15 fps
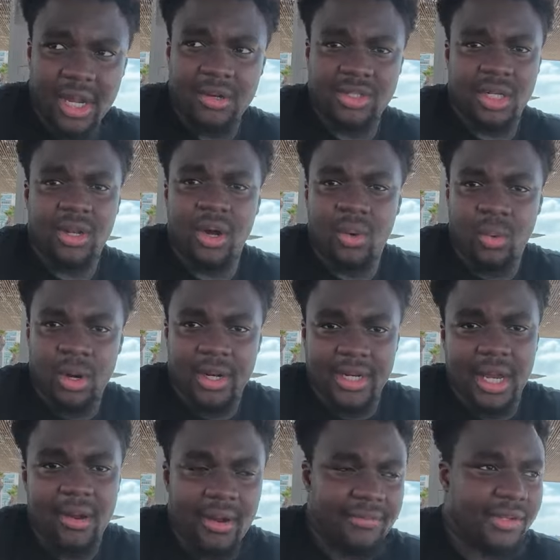here, I was a little worried
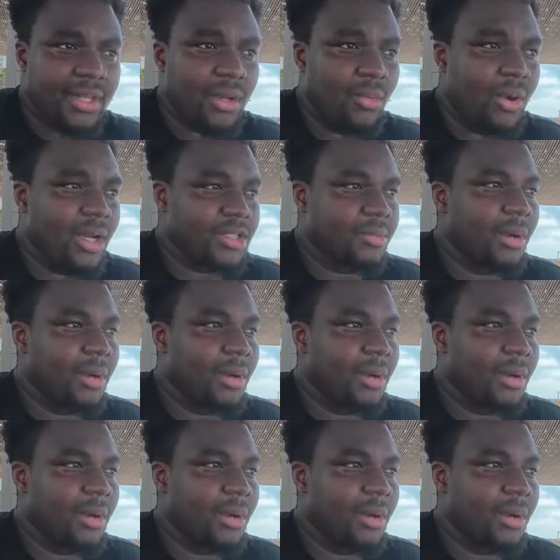how everything was.